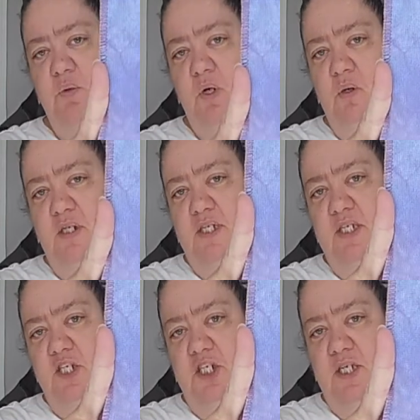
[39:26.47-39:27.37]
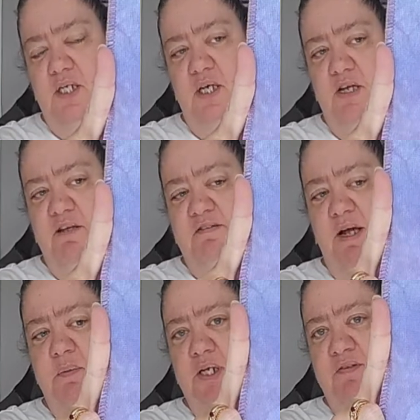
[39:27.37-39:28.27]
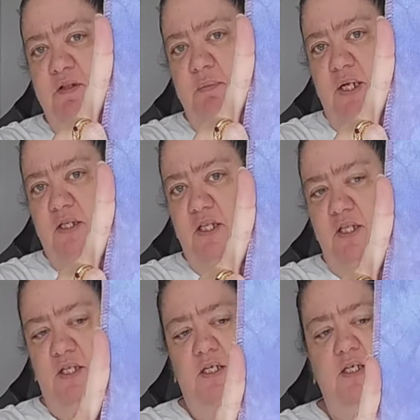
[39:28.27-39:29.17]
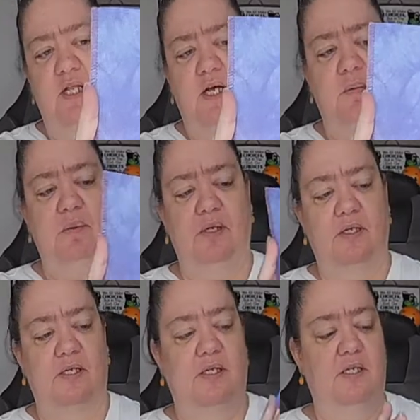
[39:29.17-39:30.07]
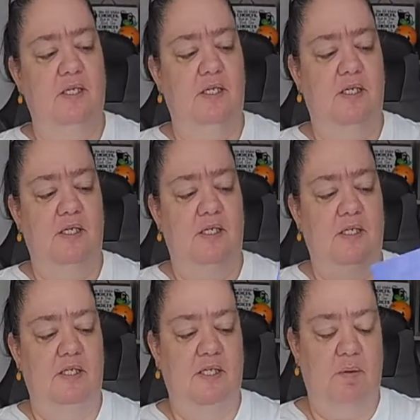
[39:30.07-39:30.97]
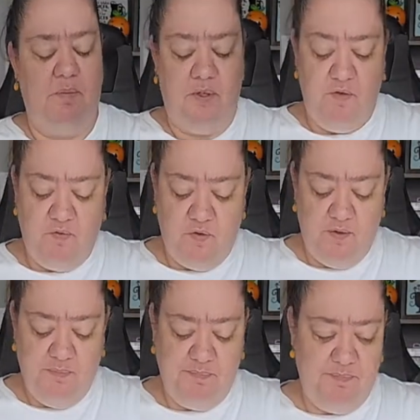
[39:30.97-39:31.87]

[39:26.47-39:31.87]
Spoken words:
Rogue Stitching Fabric of the Month Club. Isn't that beautiful?